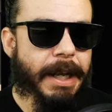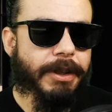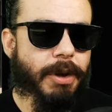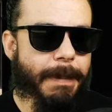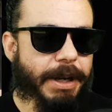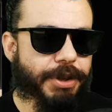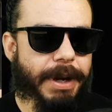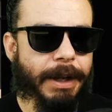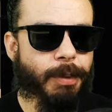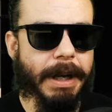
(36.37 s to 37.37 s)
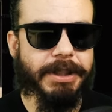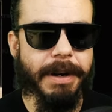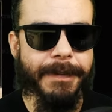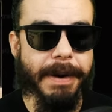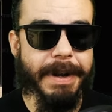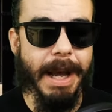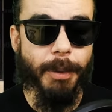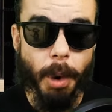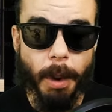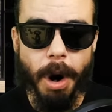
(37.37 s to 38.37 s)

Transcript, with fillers: So make sure you guys watch to the very end, where we're